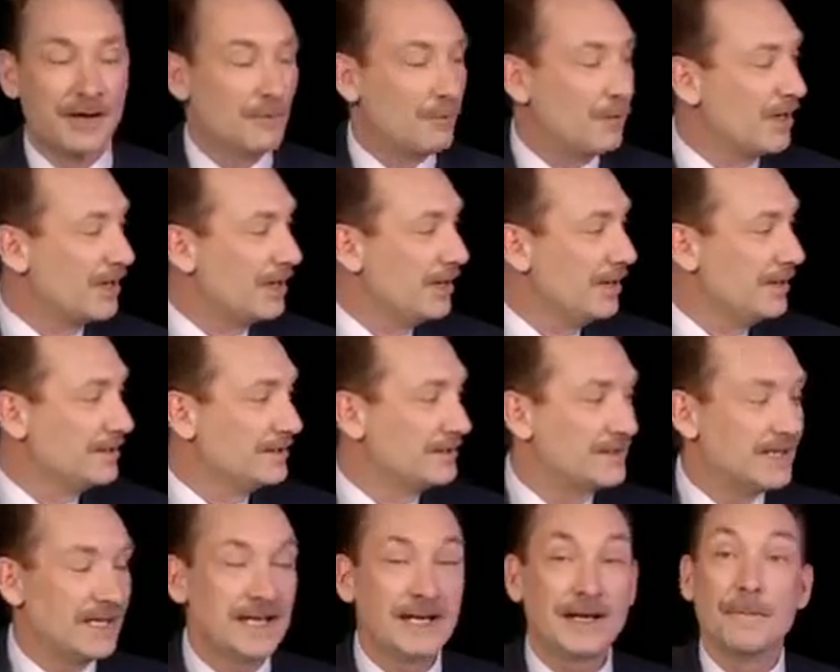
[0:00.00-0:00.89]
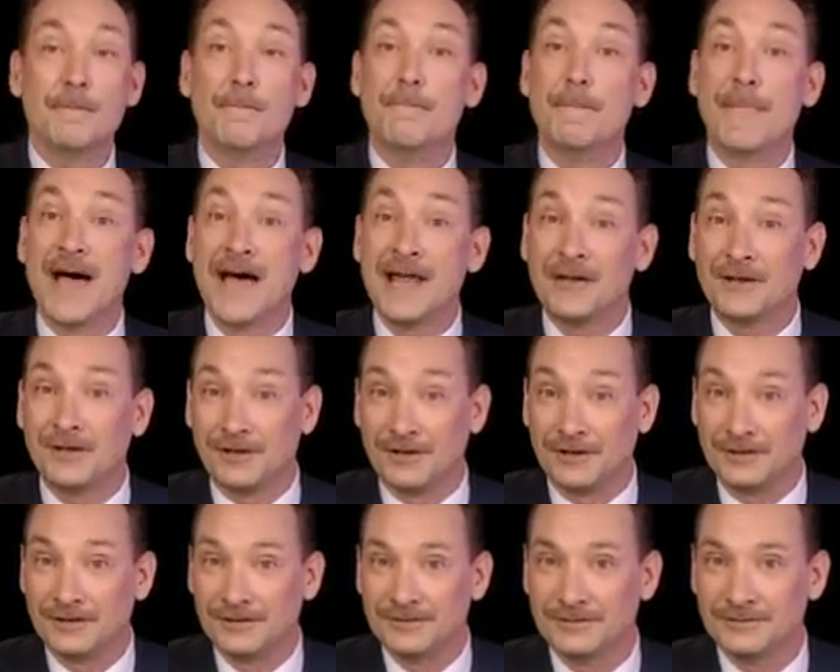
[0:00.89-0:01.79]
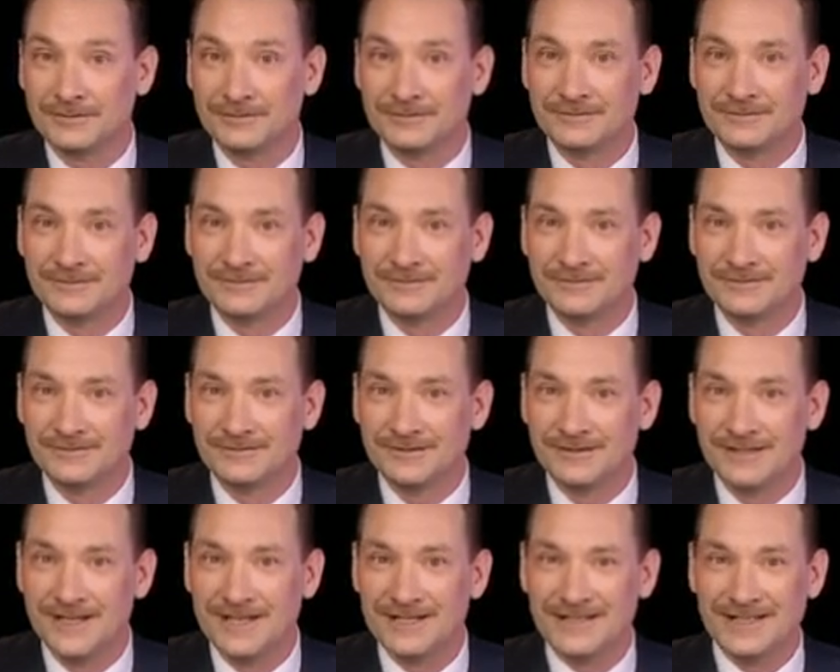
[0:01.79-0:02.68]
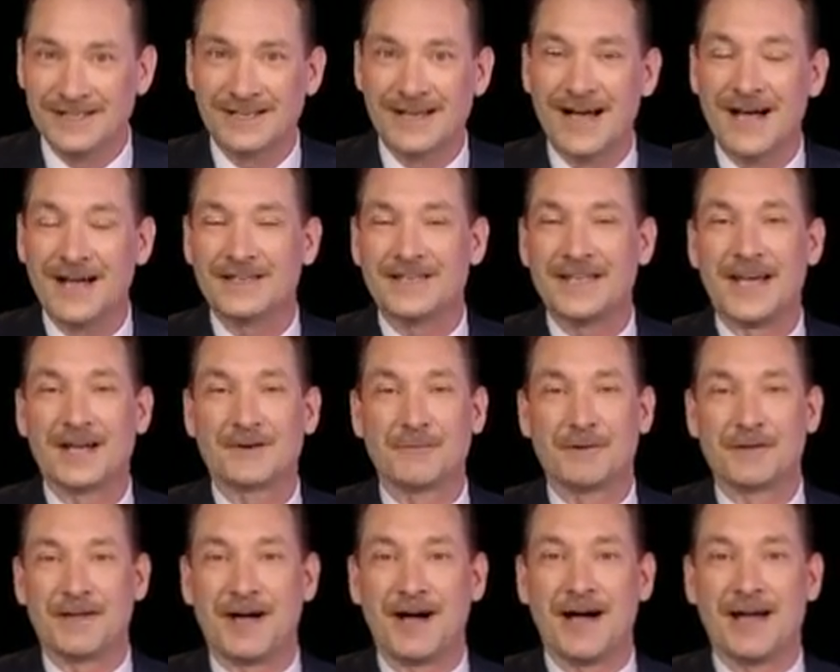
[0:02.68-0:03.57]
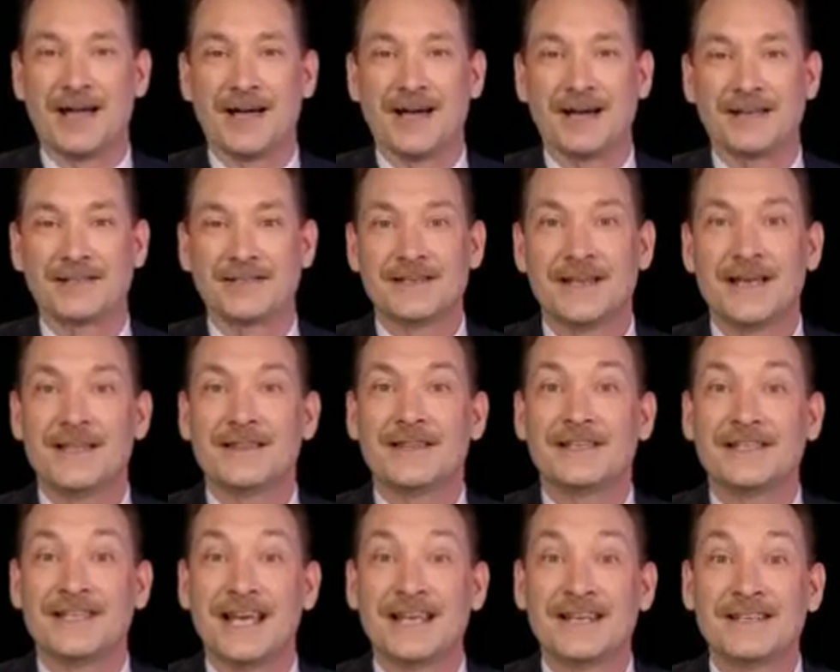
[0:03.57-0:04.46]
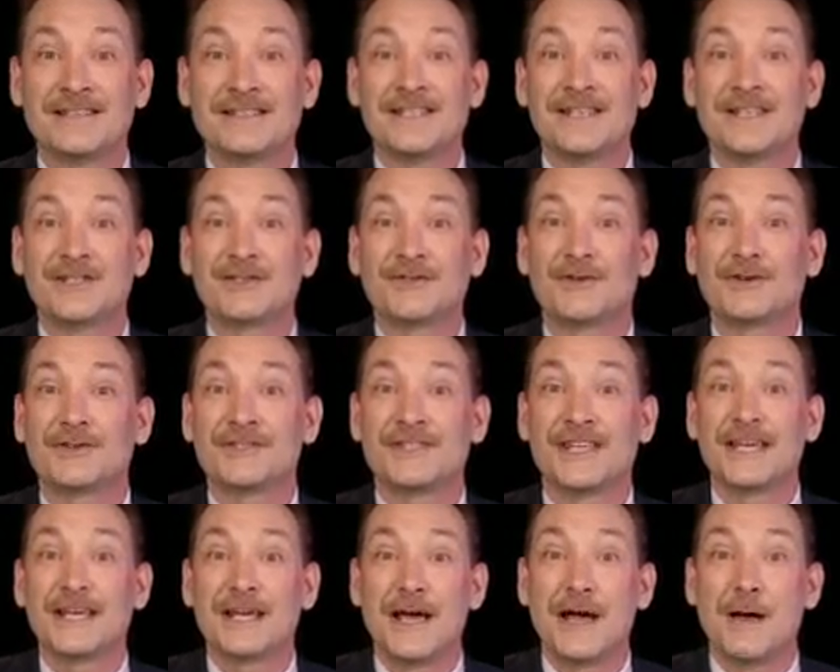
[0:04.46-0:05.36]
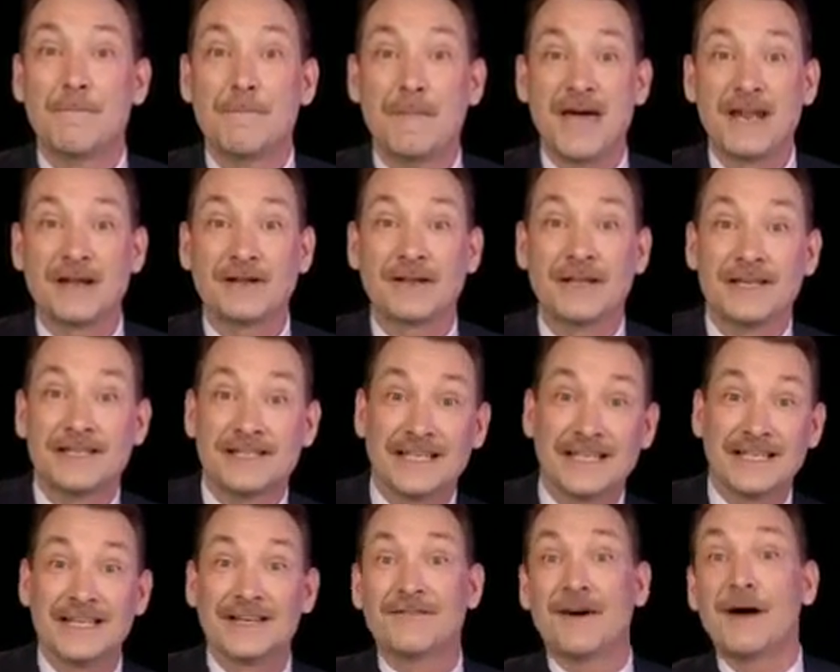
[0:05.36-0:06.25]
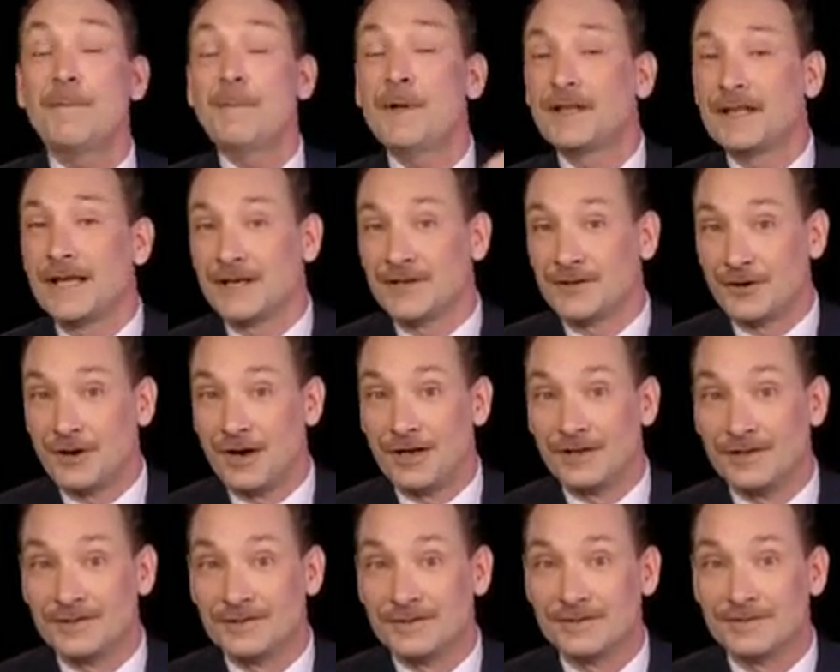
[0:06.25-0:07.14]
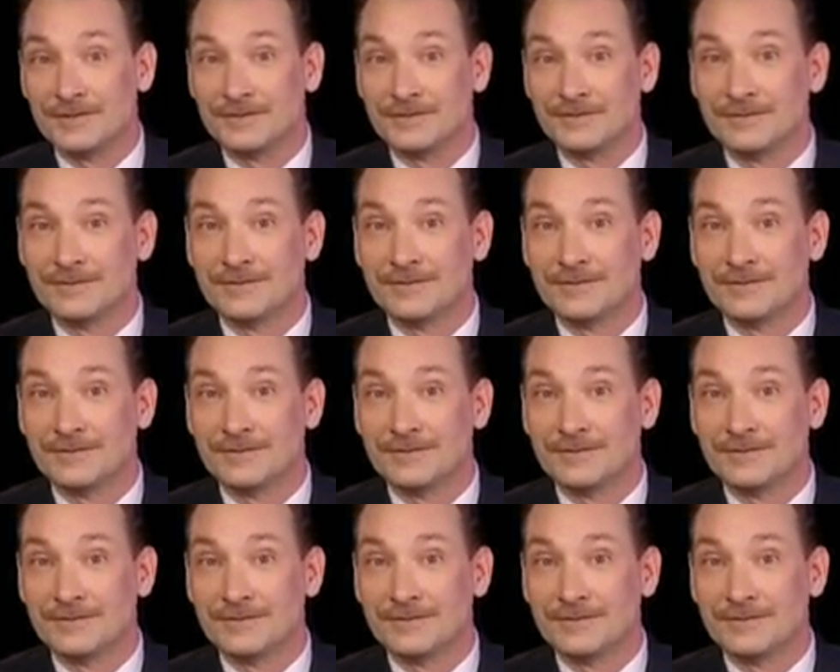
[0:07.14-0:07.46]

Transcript: When zinc metal is in contact with ions, the tendency is for zinc metal to give up electrons